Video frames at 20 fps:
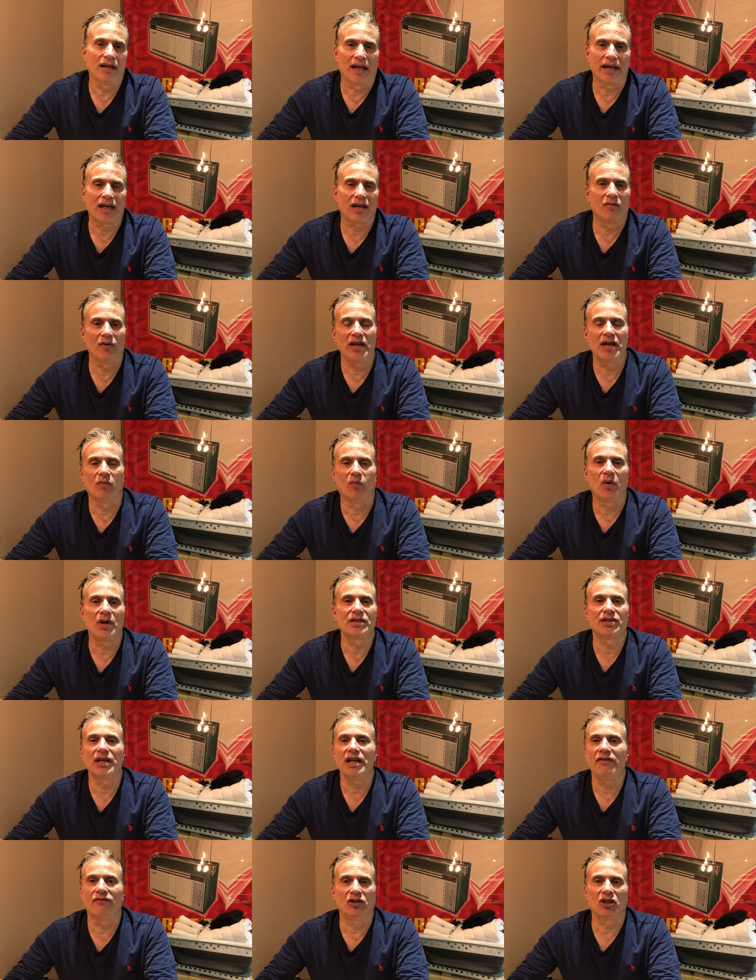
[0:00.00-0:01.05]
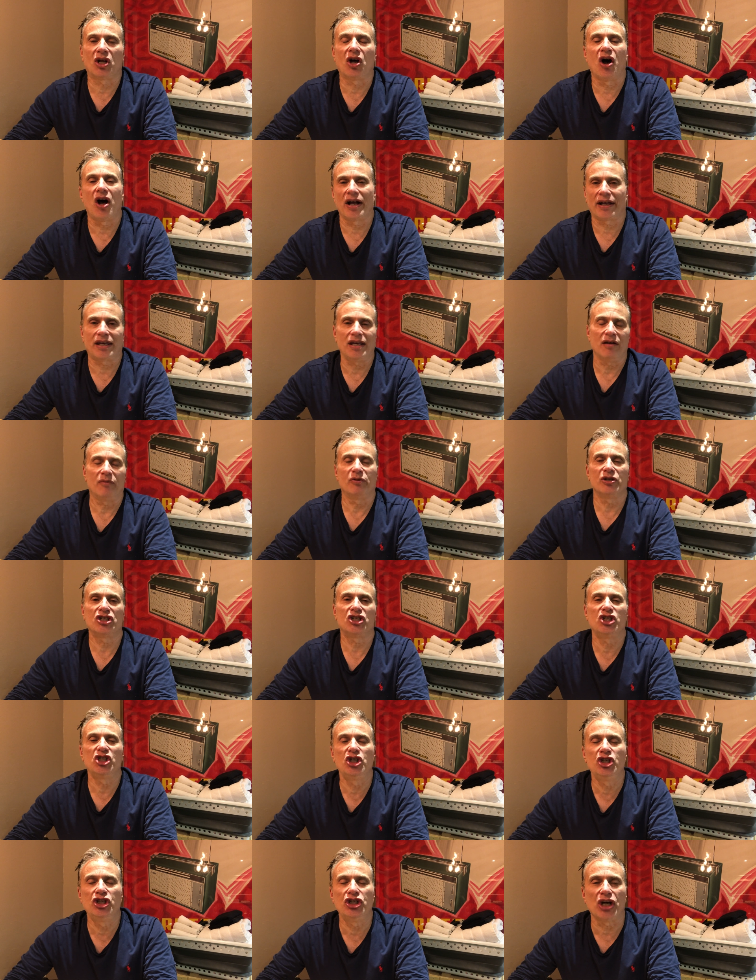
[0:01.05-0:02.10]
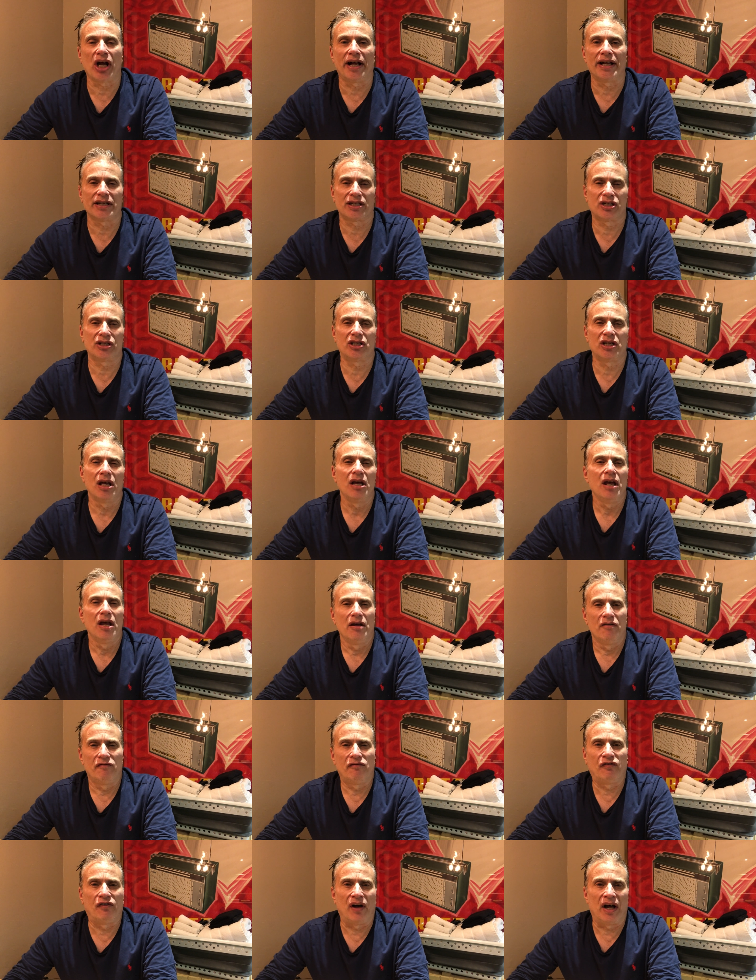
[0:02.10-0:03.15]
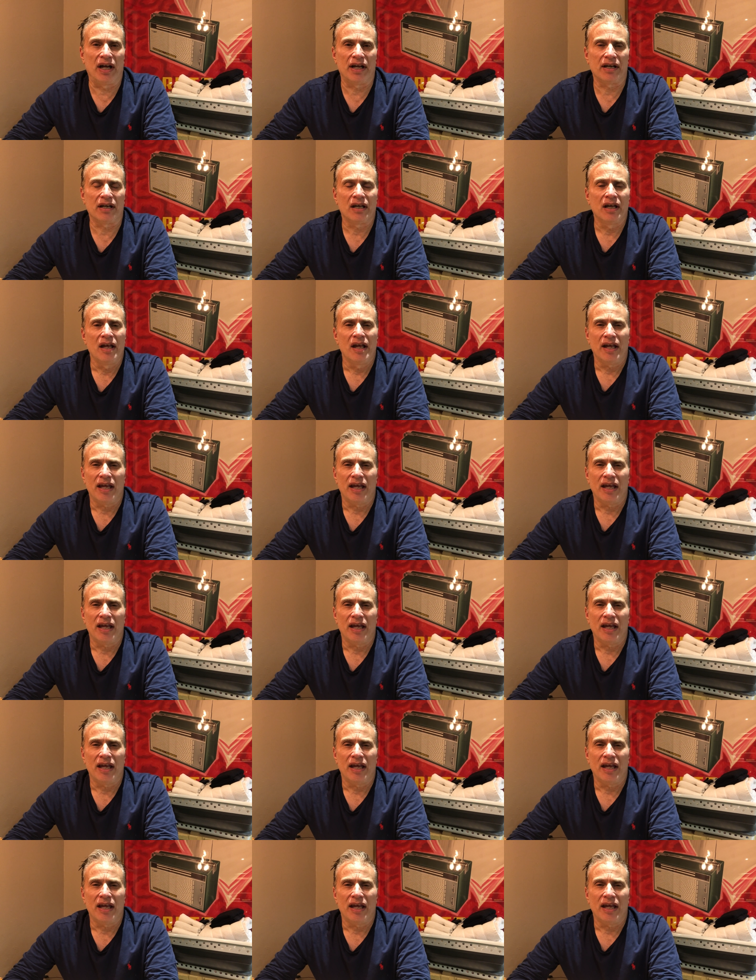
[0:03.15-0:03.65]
Like it wasn't even cocky. It was just fun.